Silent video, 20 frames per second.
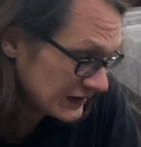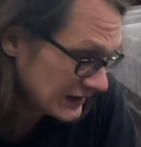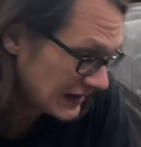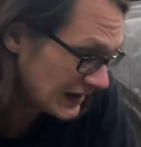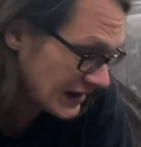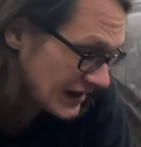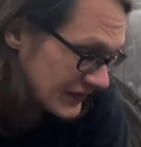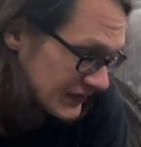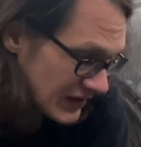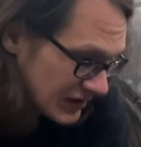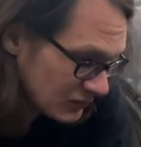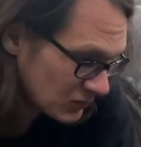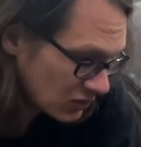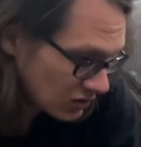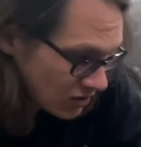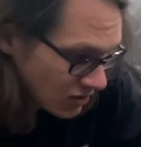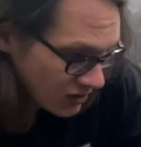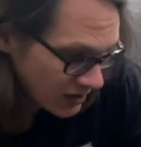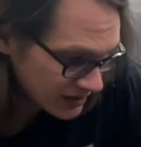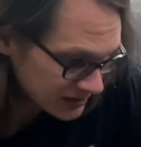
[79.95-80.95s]
and then we'll
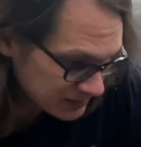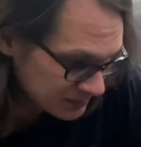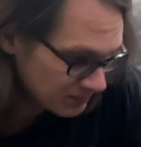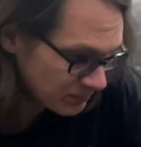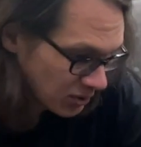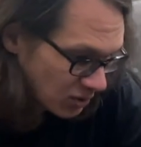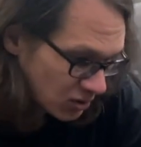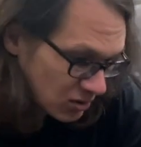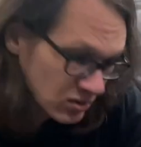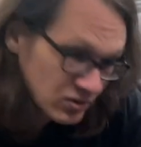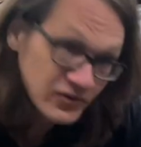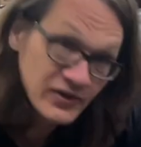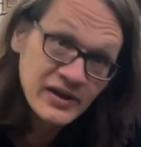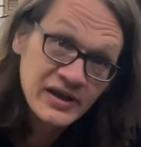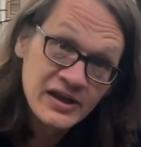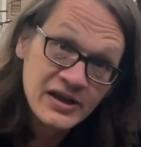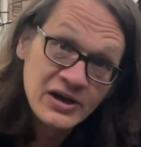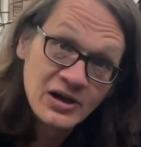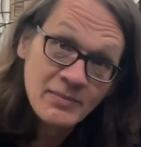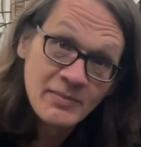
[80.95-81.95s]
go ahead and pull the
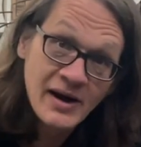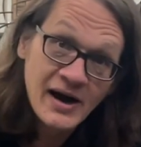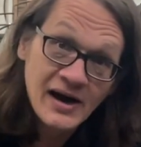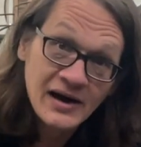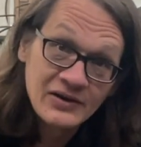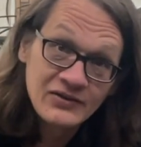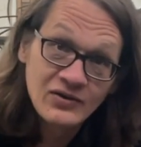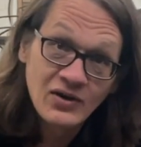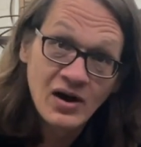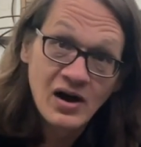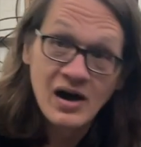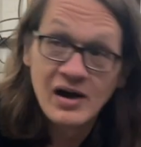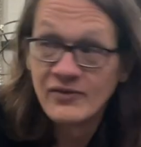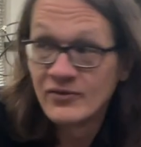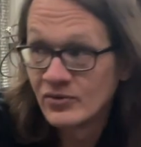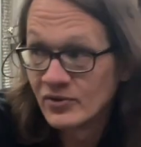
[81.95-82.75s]
heater box off.